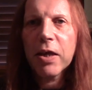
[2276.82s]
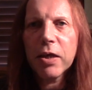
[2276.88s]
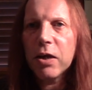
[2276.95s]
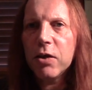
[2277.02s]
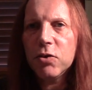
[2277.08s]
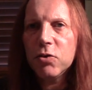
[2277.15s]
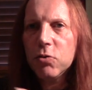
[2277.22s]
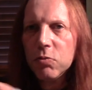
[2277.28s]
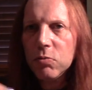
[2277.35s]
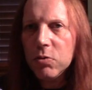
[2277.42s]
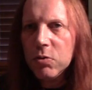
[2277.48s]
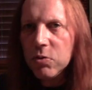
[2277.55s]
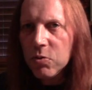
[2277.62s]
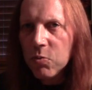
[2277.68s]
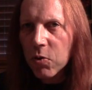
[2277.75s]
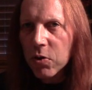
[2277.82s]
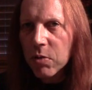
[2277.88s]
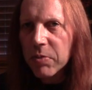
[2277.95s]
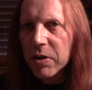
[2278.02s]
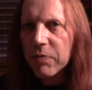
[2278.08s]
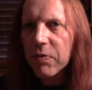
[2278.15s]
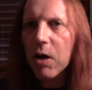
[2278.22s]
you want a
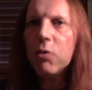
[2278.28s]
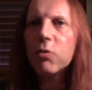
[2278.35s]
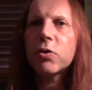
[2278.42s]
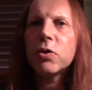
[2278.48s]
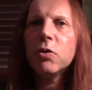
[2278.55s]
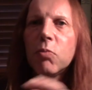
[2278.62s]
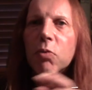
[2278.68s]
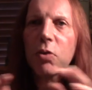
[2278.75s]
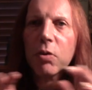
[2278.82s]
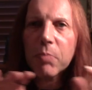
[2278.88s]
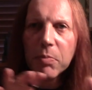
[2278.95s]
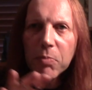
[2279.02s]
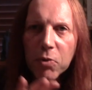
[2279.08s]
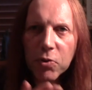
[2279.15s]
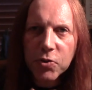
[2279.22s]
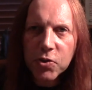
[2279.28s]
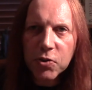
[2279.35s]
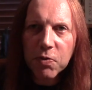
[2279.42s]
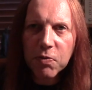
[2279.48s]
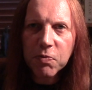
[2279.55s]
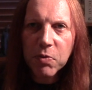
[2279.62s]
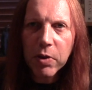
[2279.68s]
bit of oak, you want a bit more
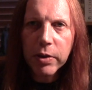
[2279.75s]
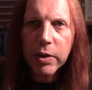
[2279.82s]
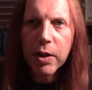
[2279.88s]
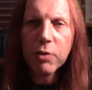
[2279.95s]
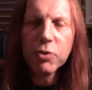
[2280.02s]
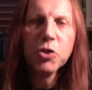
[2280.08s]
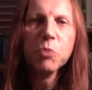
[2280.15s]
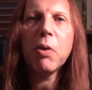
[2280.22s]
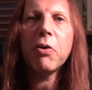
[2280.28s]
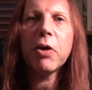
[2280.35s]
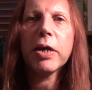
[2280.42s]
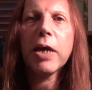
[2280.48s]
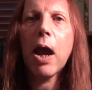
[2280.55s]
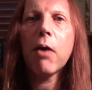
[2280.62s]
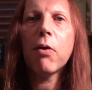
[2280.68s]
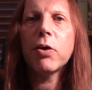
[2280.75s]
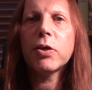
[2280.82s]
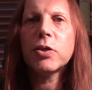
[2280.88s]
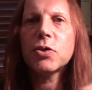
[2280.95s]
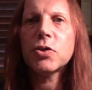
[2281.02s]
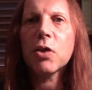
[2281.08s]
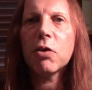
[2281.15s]
sort of, you know, spirit
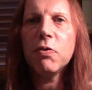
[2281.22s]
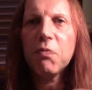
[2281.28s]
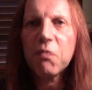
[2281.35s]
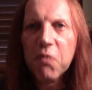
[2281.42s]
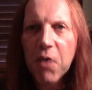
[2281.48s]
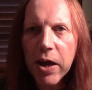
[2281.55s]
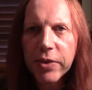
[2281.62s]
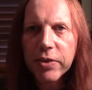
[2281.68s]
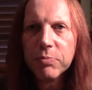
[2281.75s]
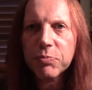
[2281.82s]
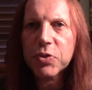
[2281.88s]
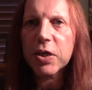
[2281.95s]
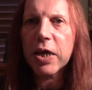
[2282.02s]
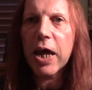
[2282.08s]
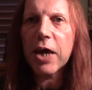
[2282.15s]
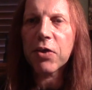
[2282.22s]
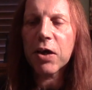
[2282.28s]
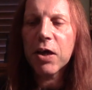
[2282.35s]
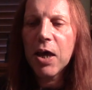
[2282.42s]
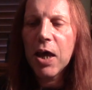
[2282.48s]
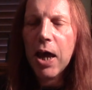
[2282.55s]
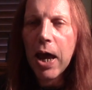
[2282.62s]
character, so you vat them
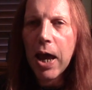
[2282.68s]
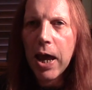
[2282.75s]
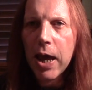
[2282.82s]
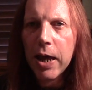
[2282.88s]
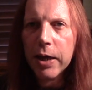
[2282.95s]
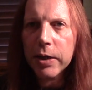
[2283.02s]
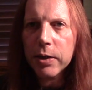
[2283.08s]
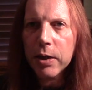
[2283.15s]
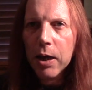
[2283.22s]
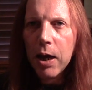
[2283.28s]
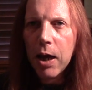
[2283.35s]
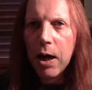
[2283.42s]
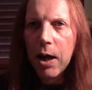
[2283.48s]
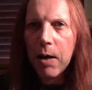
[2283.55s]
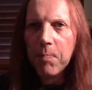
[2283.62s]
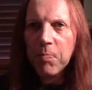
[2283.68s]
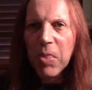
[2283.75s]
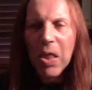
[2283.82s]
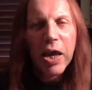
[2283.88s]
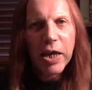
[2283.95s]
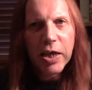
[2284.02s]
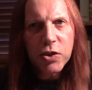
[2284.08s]
together. And
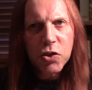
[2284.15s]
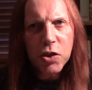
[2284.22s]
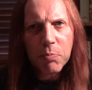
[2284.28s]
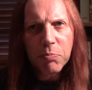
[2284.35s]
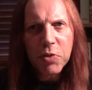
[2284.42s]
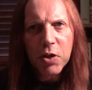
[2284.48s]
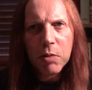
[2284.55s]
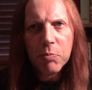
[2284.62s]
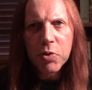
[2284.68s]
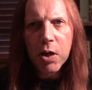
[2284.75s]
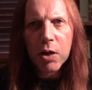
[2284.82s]
it's sometimes